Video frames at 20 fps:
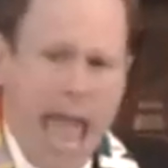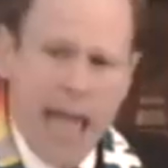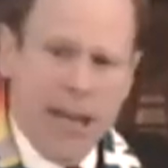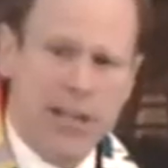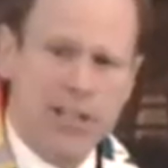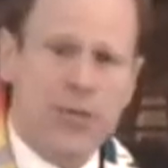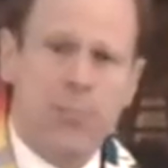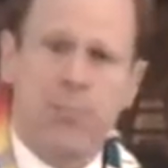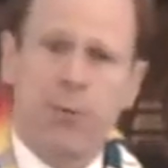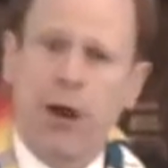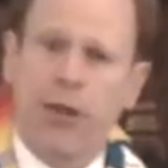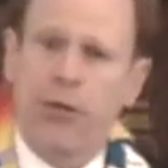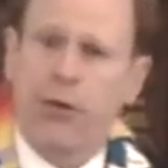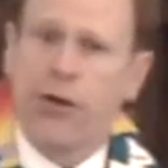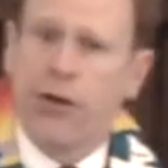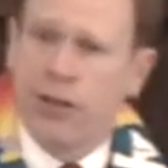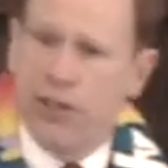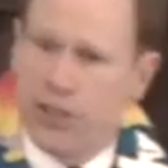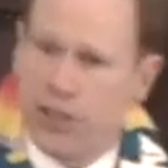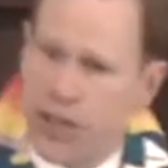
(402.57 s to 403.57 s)
And his
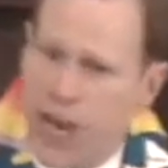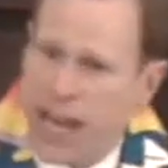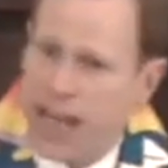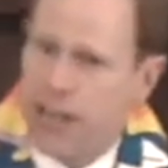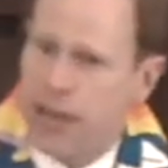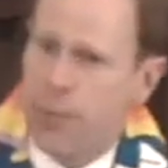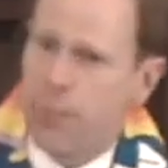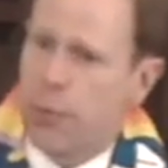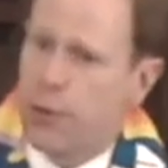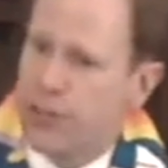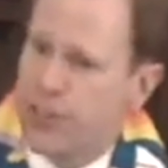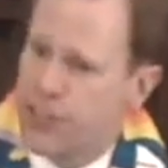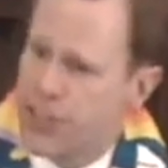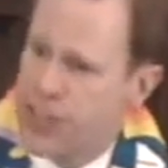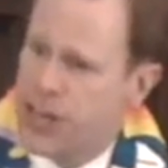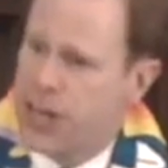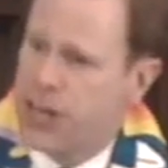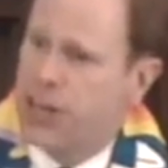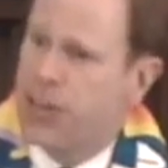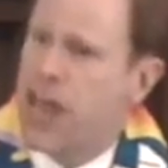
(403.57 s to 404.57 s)
brother Jacob was
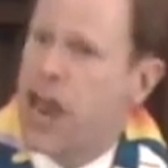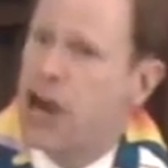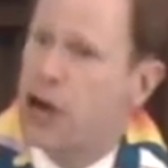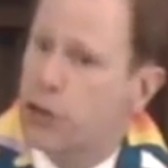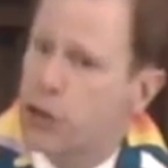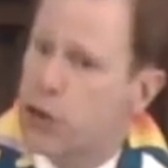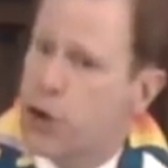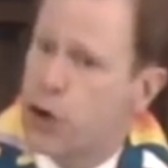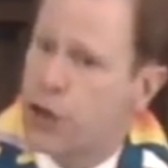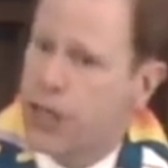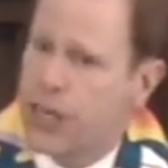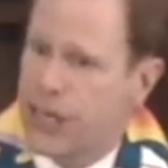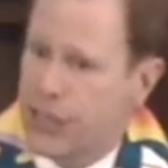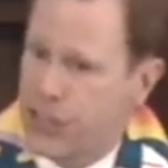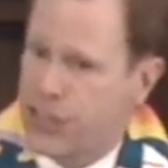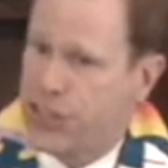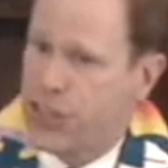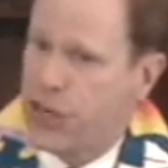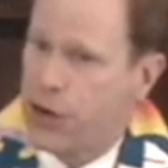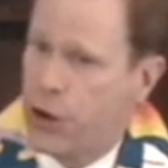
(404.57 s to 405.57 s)
sitting there
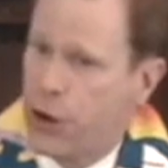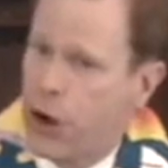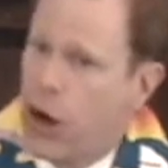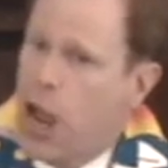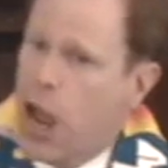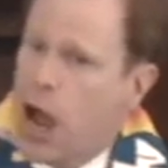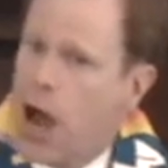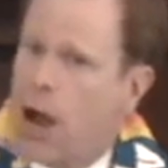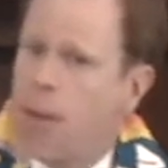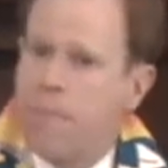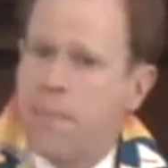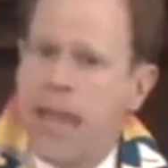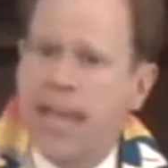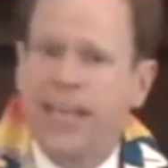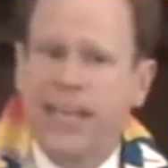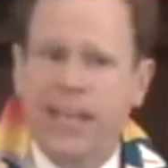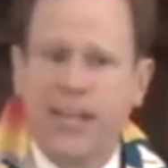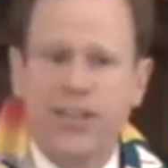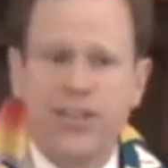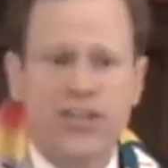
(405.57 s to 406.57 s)
cooking dinner,
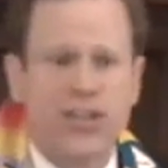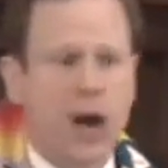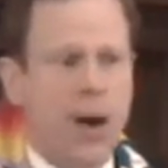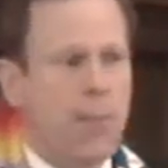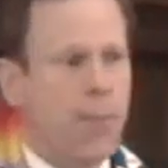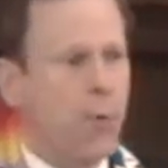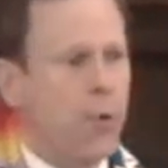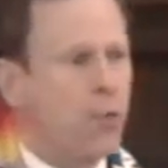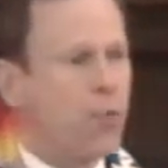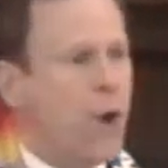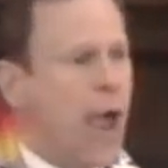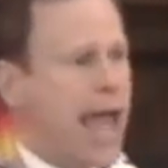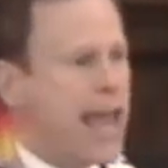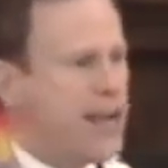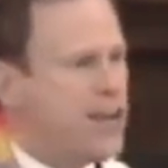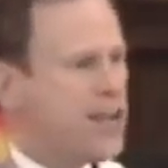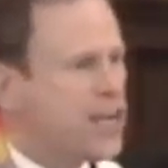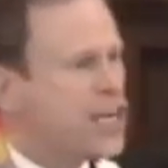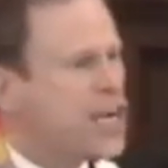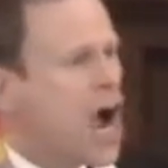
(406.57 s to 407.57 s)
making some
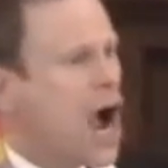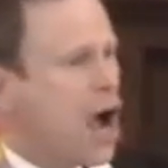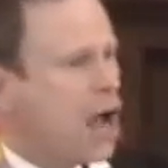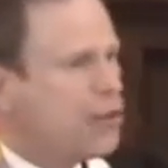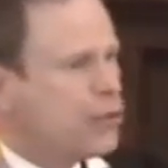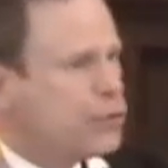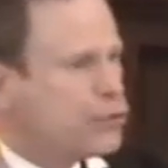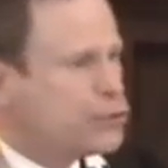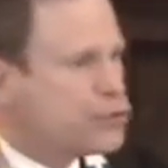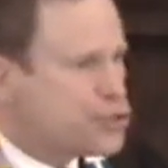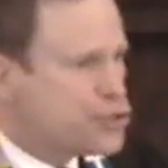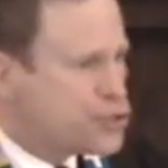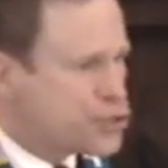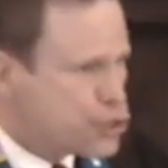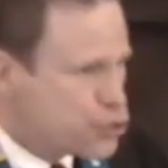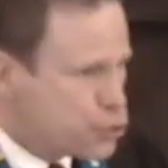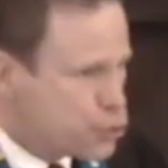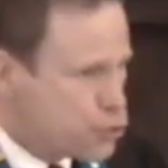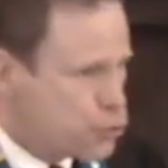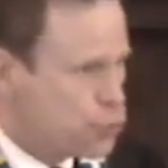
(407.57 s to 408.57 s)
red-colored
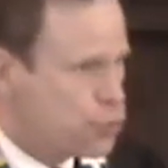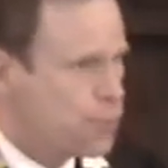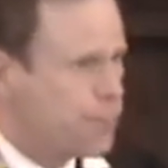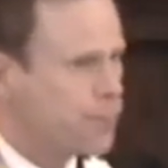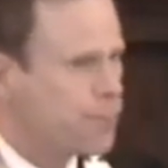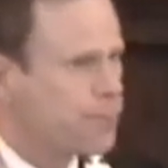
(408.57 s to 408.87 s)
stew.